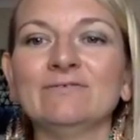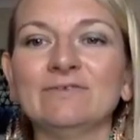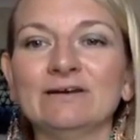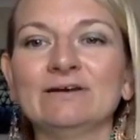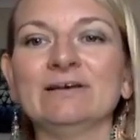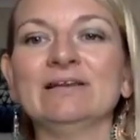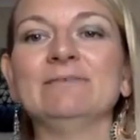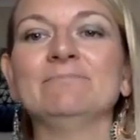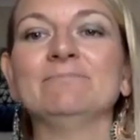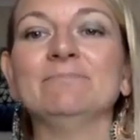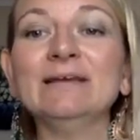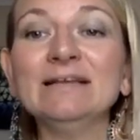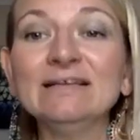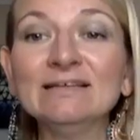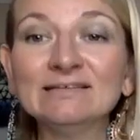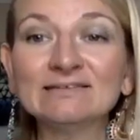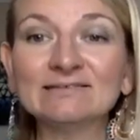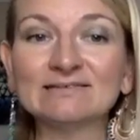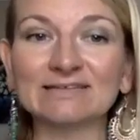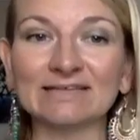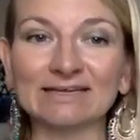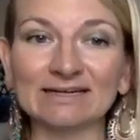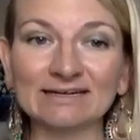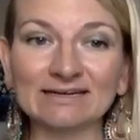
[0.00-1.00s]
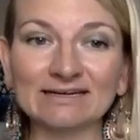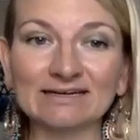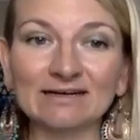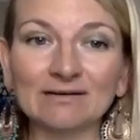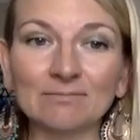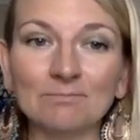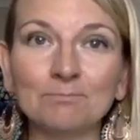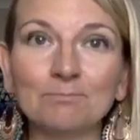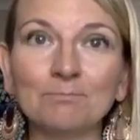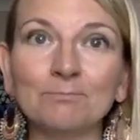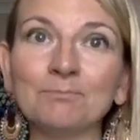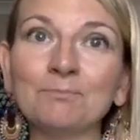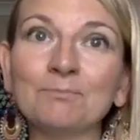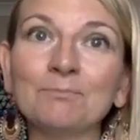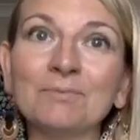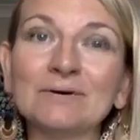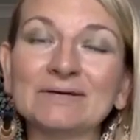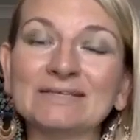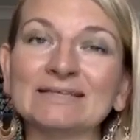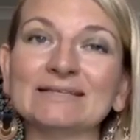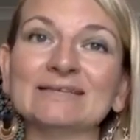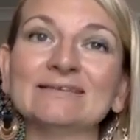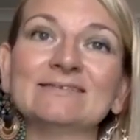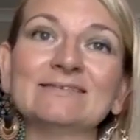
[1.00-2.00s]
very basic,
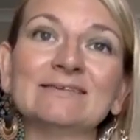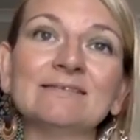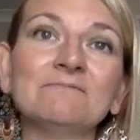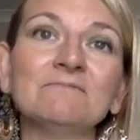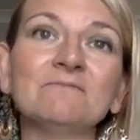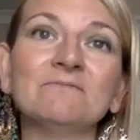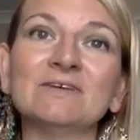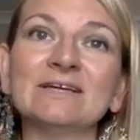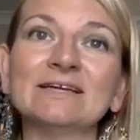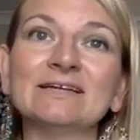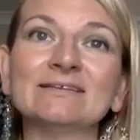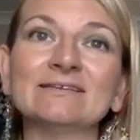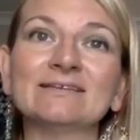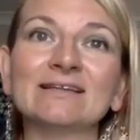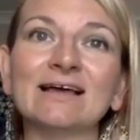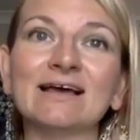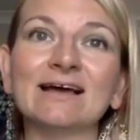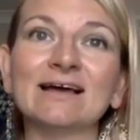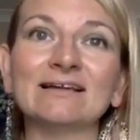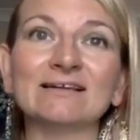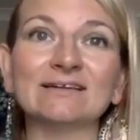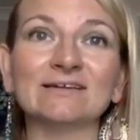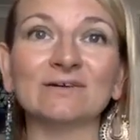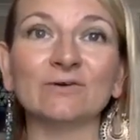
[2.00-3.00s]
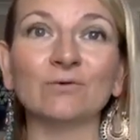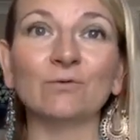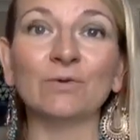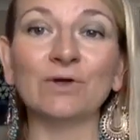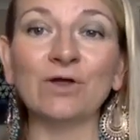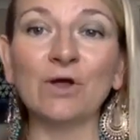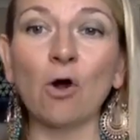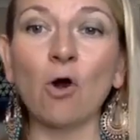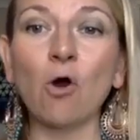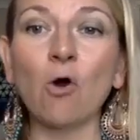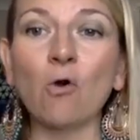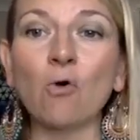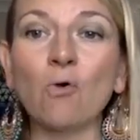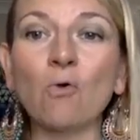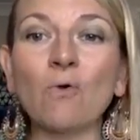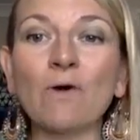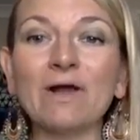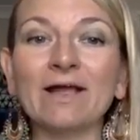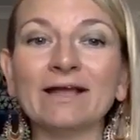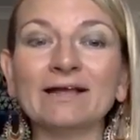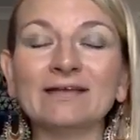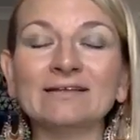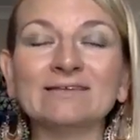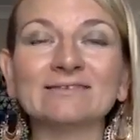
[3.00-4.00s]
but it's something that we
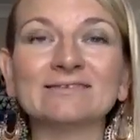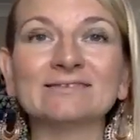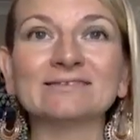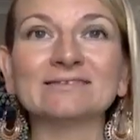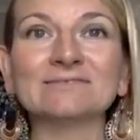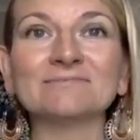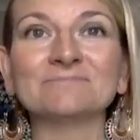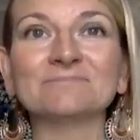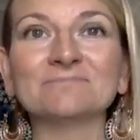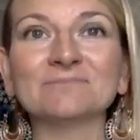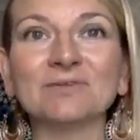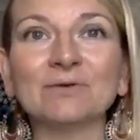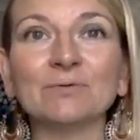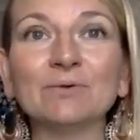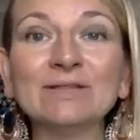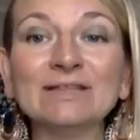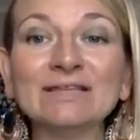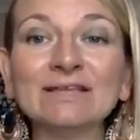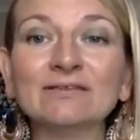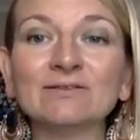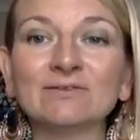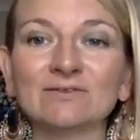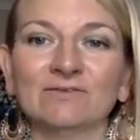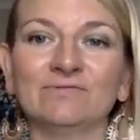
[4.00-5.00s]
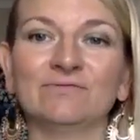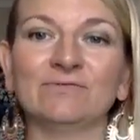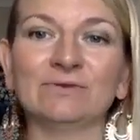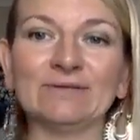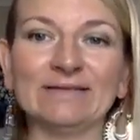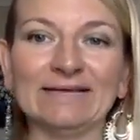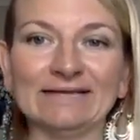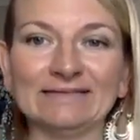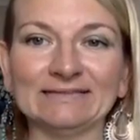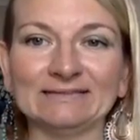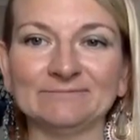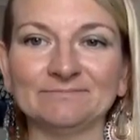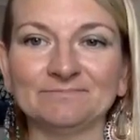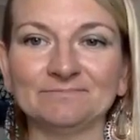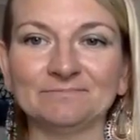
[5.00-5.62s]
tend to forget.